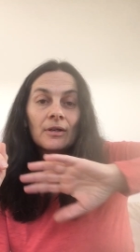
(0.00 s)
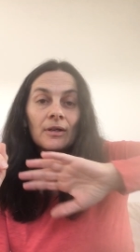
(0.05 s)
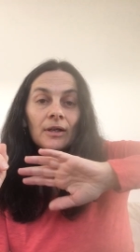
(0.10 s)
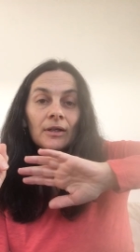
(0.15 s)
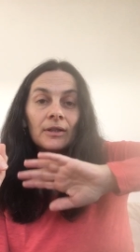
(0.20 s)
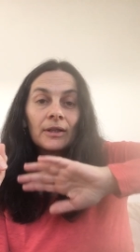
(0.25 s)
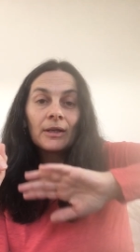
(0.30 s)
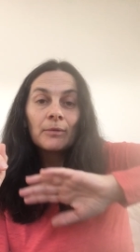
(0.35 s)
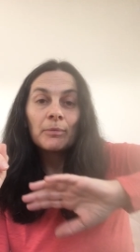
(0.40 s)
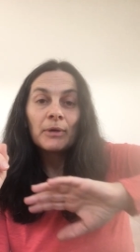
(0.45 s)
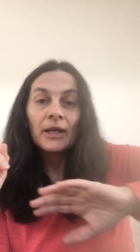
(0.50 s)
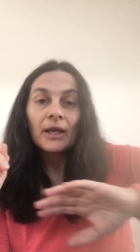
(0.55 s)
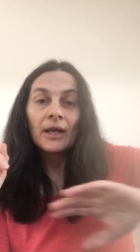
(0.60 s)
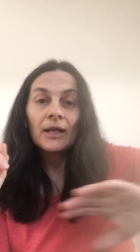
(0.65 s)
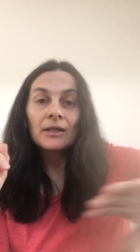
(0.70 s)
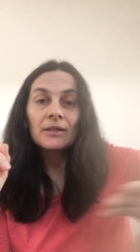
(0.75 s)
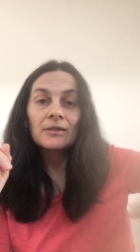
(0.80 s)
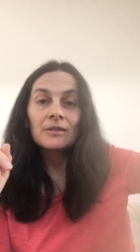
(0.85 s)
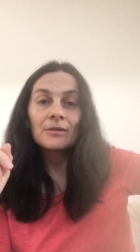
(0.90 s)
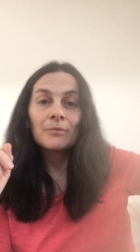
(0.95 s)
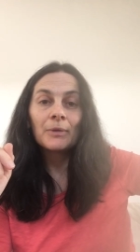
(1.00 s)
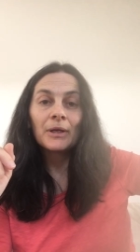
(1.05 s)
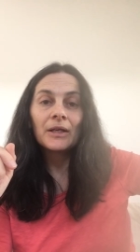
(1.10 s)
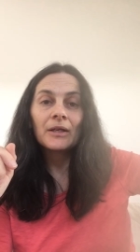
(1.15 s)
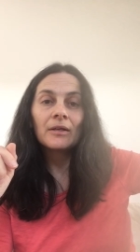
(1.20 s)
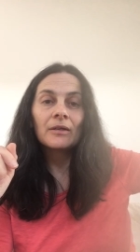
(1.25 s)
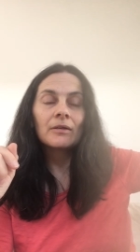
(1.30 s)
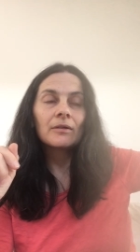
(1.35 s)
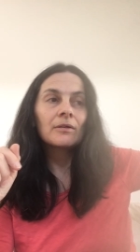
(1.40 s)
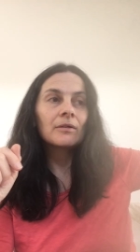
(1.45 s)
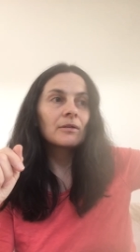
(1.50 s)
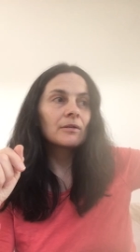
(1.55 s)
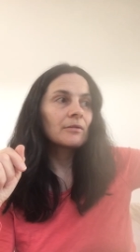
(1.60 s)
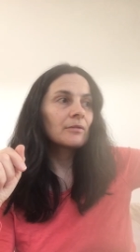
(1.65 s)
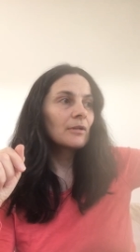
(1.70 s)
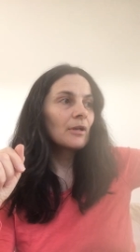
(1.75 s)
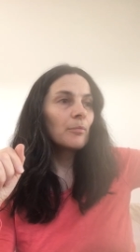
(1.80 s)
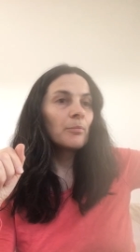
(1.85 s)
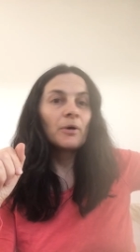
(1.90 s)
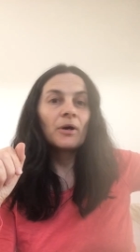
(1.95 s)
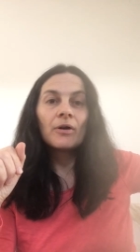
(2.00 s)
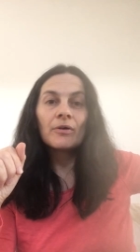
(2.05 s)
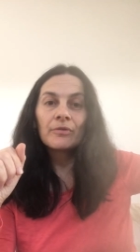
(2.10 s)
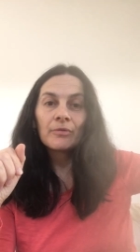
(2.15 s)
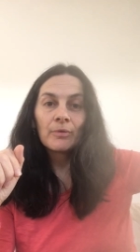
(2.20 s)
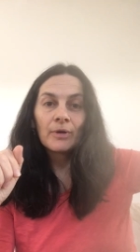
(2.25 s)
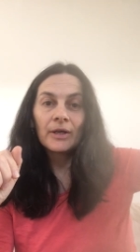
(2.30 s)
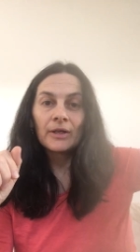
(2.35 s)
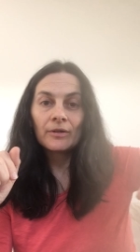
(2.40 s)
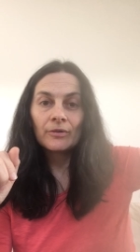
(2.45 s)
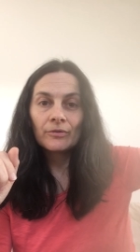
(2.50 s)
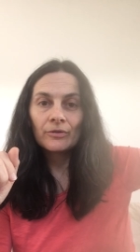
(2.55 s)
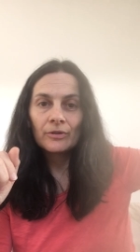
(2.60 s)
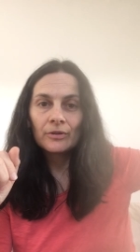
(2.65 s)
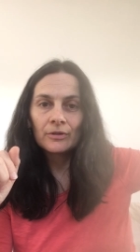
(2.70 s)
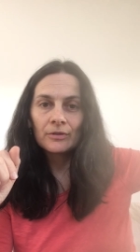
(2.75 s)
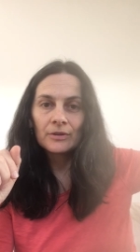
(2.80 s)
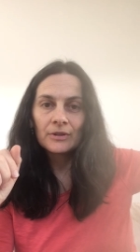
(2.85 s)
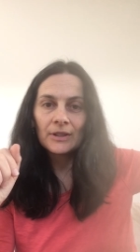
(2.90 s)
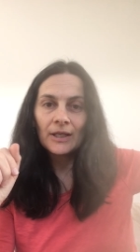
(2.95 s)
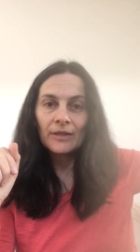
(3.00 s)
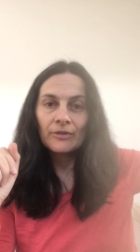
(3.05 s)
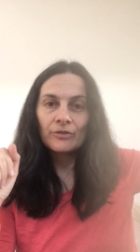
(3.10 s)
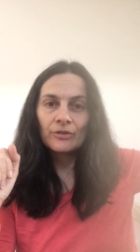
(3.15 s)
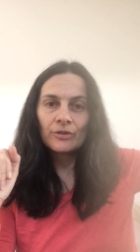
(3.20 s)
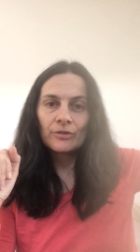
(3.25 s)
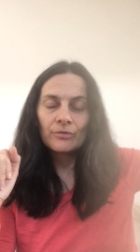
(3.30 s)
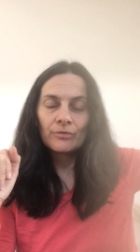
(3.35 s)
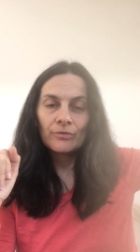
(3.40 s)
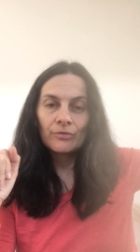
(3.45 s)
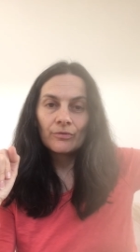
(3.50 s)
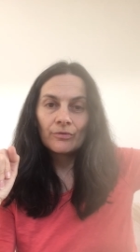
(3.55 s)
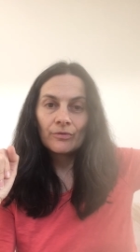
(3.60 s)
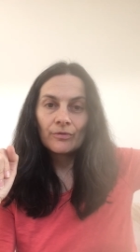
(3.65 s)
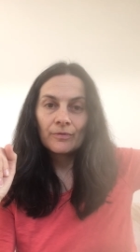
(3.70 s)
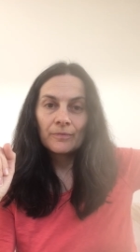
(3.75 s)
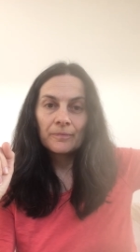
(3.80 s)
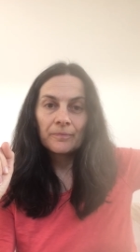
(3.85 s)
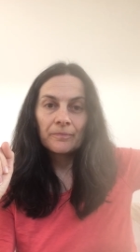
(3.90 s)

And they began to make a, a pathway on the sand dunes.